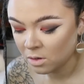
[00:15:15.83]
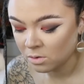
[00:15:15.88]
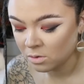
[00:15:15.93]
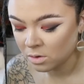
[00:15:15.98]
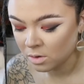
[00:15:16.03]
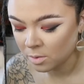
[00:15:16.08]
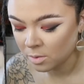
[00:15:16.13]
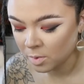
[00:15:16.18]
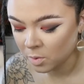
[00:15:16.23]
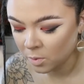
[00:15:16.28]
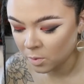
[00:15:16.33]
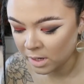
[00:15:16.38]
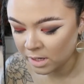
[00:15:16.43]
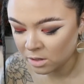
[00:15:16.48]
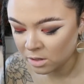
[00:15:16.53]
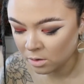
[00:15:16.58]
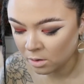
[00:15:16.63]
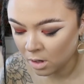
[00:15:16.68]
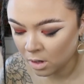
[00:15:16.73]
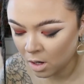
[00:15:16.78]
is going to be way
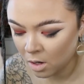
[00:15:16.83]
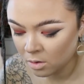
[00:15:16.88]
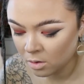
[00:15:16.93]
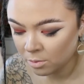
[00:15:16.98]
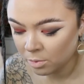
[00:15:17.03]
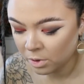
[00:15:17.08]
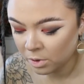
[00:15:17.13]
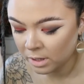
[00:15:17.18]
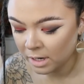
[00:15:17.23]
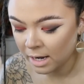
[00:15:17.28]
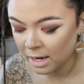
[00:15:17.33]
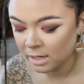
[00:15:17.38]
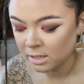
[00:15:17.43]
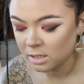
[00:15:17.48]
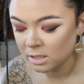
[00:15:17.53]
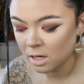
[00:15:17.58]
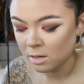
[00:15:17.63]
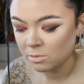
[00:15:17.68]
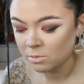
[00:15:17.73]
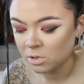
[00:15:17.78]
too long, but next
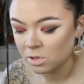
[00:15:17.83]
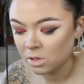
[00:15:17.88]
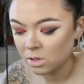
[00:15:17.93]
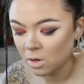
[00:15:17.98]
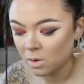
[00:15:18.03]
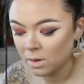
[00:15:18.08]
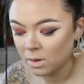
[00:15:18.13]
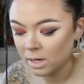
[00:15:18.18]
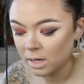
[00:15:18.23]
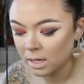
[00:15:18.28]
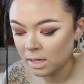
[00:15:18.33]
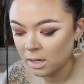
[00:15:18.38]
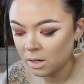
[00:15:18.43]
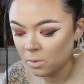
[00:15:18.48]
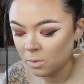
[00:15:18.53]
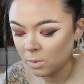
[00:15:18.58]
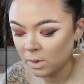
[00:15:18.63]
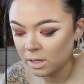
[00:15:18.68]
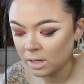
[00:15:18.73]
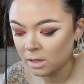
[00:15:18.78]
I'm just going in
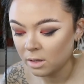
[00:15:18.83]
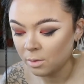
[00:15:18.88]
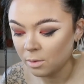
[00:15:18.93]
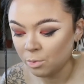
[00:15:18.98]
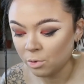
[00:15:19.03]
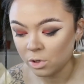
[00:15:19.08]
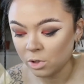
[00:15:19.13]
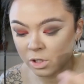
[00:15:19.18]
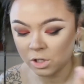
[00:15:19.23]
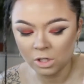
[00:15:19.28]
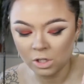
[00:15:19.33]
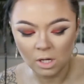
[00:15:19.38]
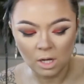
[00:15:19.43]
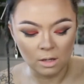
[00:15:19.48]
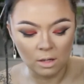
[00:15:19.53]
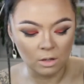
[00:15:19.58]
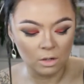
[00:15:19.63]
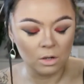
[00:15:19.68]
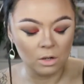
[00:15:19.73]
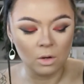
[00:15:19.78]
with a brush.
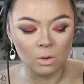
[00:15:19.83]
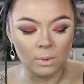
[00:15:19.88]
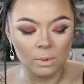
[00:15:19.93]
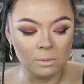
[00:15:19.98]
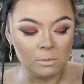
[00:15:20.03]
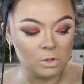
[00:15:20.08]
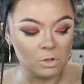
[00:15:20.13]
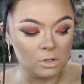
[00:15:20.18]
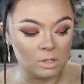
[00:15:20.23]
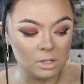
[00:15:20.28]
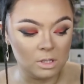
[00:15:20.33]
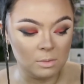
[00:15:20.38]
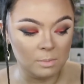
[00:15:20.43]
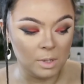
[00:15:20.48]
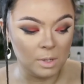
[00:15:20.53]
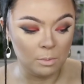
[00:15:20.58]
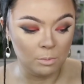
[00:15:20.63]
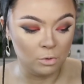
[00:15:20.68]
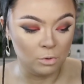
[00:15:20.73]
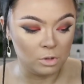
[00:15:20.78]
I'm going to go in with just this
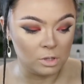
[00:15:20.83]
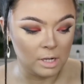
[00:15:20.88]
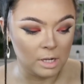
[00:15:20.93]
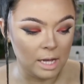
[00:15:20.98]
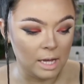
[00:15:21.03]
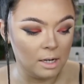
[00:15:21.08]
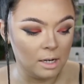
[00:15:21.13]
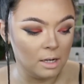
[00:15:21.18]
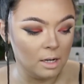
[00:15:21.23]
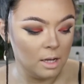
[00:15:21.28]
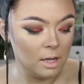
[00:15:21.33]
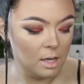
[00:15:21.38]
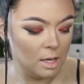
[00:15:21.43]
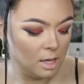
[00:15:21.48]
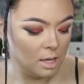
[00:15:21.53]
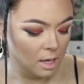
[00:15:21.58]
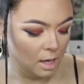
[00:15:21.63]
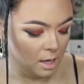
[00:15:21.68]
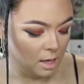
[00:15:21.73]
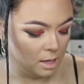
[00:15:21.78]
big brush again,
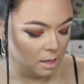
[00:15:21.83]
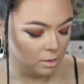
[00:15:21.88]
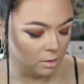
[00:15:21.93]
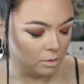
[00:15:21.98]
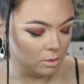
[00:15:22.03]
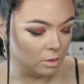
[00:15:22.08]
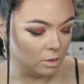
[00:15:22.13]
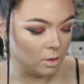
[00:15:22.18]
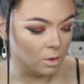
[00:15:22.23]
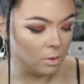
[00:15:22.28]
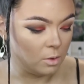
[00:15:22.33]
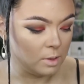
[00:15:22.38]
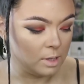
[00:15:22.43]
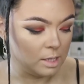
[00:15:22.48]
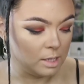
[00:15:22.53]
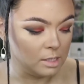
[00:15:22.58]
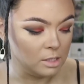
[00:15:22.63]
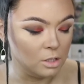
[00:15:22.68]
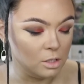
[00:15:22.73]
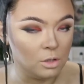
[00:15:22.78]
and I'm going to go
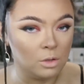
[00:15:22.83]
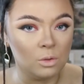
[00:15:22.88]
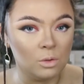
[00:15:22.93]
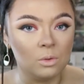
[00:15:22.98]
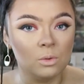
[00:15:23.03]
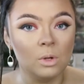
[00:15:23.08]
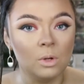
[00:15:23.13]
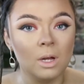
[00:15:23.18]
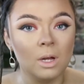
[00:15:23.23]
into